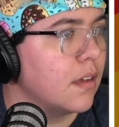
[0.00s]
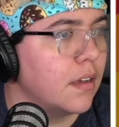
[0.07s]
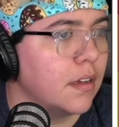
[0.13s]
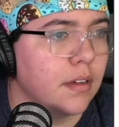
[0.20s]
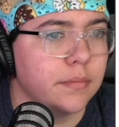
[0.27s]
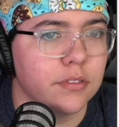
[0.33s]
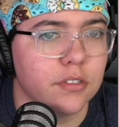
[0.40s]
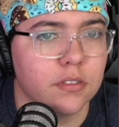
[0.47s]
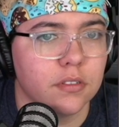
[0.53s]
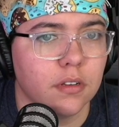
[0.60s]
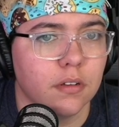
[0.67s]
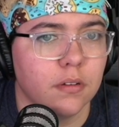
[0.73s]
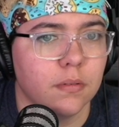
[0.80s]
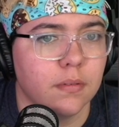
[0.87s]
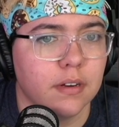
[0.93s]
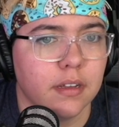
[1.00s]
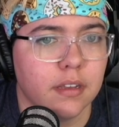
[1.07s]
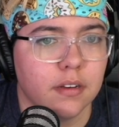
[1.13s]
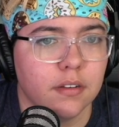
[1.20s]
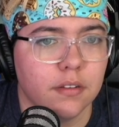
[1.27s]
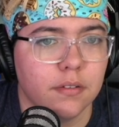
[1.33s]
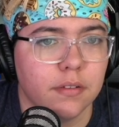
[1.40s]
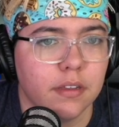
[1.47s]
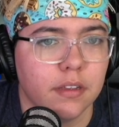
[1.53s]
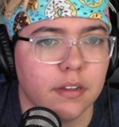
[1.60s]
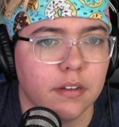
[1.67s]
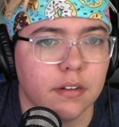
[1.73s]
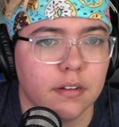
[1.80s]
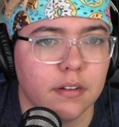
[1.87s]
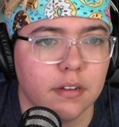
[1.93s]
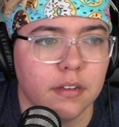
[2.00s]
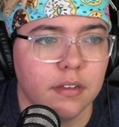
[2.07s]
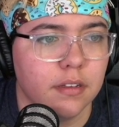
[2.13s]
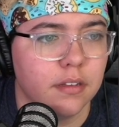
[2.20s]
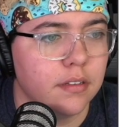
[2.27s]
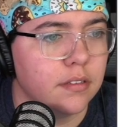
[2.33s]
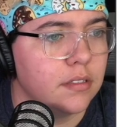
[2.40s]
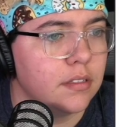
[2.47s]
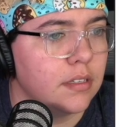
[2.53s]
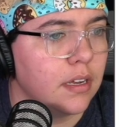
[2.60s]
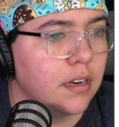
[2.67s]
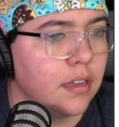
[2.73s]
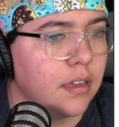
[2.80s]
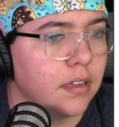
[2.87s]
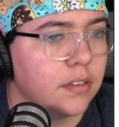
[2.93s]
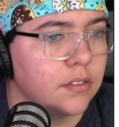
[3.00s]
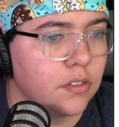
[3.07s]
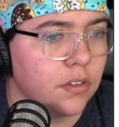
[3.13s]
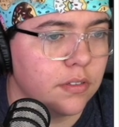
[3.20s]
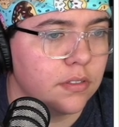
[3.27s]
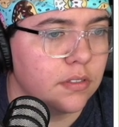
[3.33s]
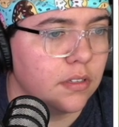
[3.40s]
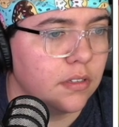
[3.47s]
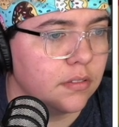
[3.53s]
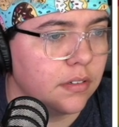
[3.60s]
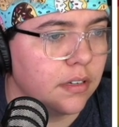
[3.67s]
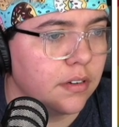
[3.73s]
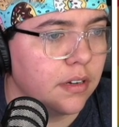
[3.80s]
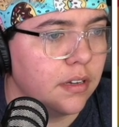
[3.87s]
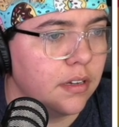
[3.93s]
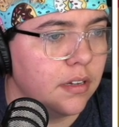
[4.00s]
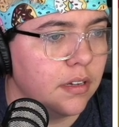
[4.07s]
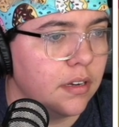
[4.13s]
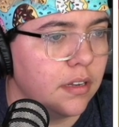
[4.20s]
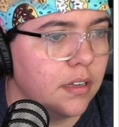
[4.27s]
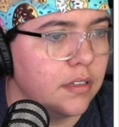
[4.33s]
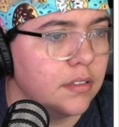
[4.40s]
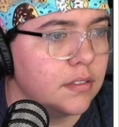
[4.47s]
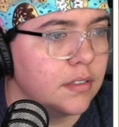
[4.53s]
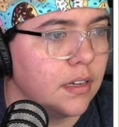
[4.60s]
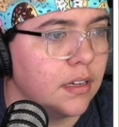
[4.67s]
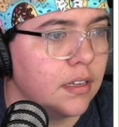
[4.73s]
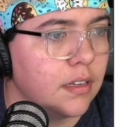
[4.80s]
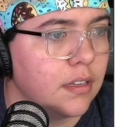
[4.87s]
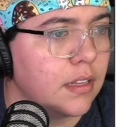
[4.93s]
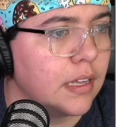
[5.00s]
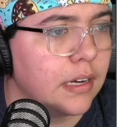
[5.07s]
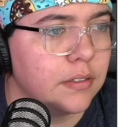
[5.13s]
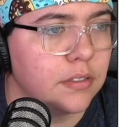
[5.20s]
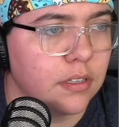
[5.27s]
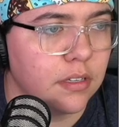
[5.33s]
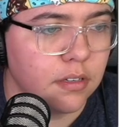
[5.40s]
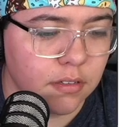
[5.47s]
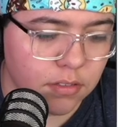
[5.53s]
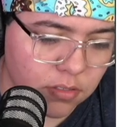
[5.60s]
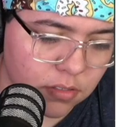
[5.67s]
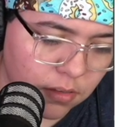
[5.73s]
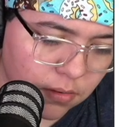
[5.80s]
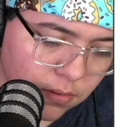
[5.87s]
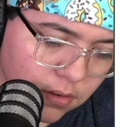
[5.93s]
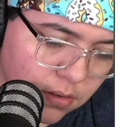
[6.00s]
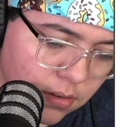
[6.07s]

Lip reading: So what I can do here is settings. OSC later in is 8000. So on